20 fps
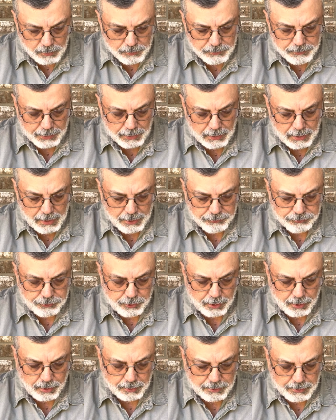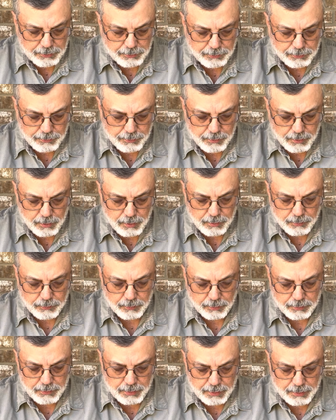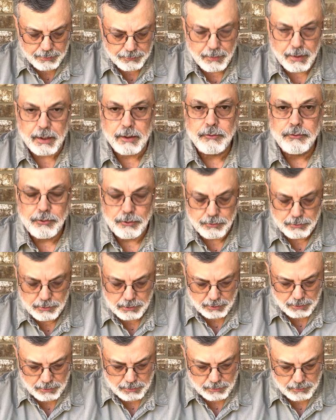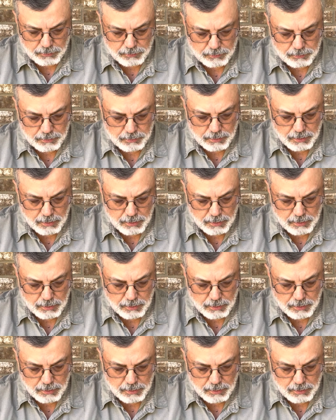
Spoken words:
till I shall hear the death angel call.